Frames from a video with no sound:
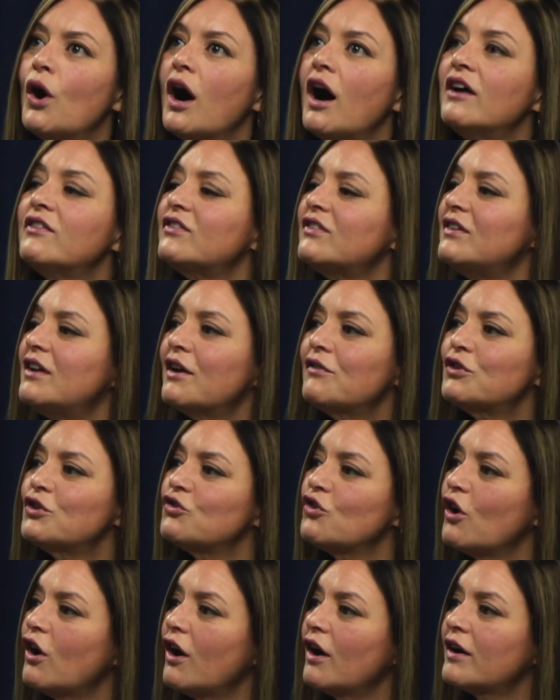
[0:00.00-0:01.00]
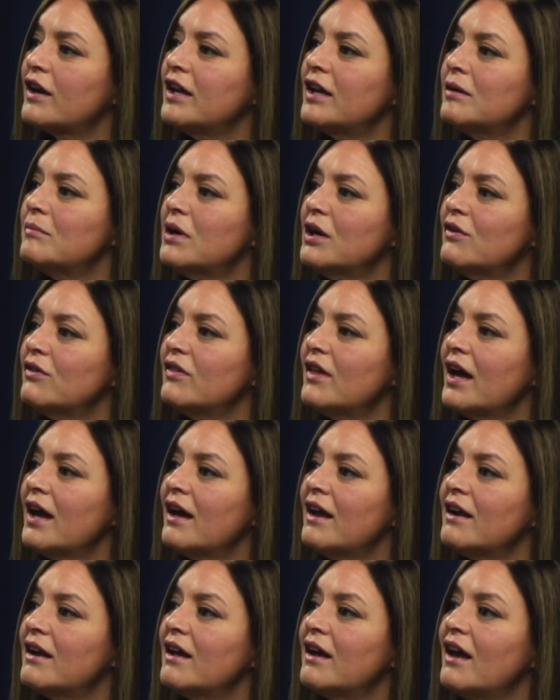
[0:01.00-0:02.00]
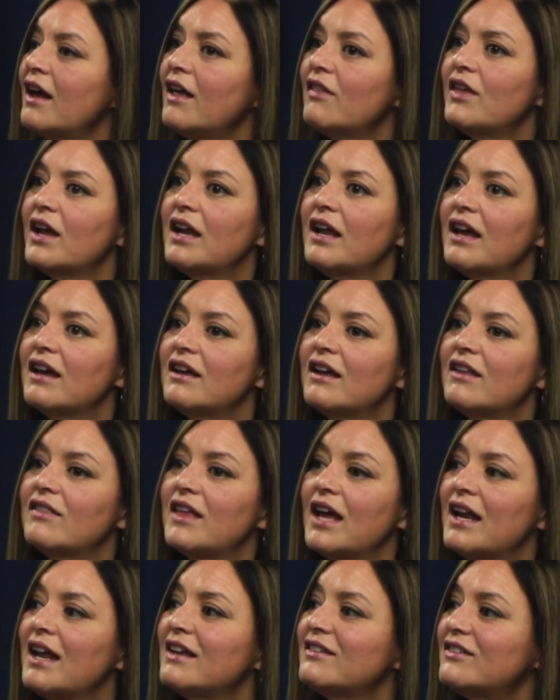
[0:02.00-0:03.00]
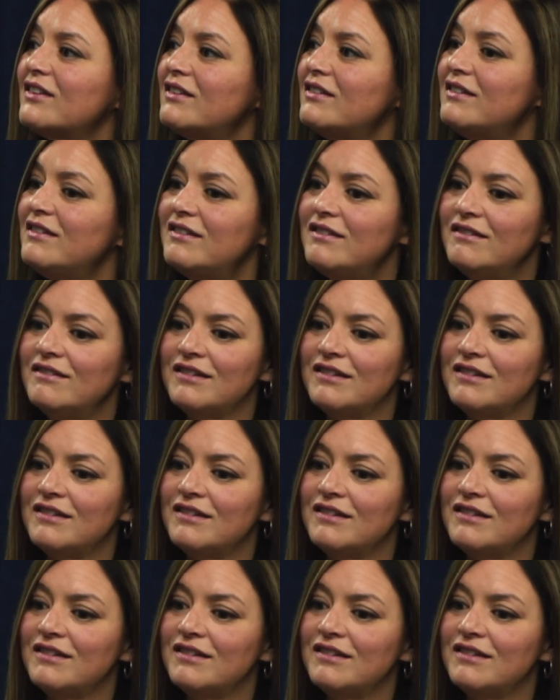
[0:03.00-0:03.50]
us never talking about that has a